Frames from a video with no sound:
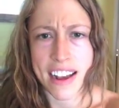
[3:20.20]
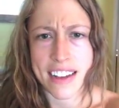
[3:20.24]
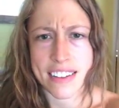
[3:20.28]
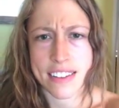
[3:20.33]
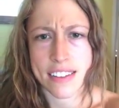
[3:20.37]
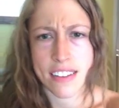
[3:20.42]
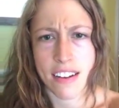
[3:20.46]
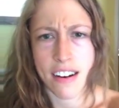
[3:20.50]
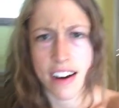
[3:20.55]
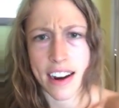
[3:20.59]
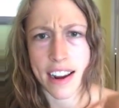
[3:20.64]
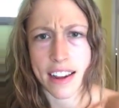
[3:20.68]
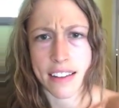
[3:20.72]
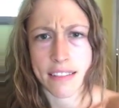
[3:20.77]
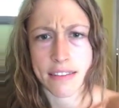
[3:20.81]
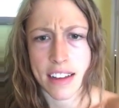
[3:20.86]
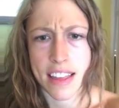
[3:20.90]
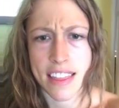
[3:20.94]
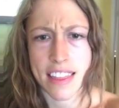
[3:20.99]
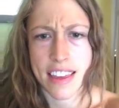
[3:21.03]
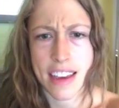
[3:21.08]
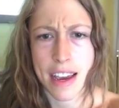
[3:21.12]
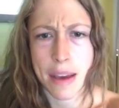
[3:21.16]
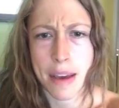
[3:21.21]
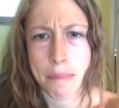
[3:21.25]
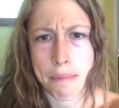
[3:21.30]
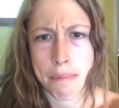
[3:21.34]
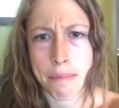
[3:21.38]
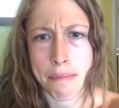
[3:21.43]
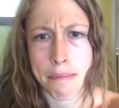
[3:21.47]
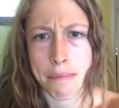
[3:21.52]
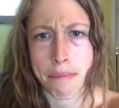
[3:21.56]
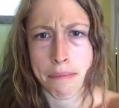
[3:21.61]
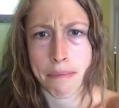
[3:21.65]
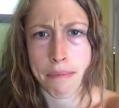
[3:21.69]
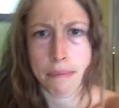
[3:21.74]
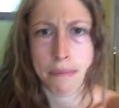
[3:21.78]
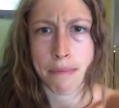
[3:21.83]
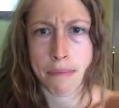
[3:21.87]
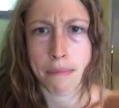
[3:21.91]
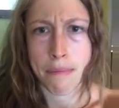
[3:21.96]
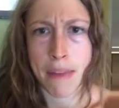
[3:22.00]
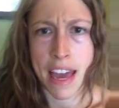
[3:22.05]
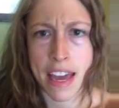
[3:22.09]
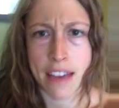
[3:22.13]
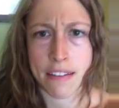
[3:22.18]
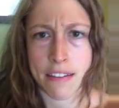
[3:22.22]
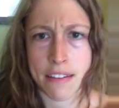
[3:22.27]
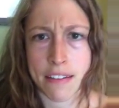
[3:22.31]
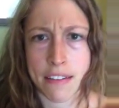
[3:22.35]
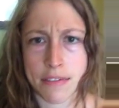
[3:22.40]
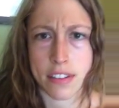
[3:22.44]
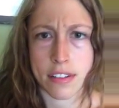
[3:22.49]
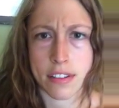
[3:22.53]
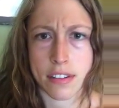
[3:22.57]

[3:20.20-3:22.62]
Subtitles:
Broadcast, sorry, I think I may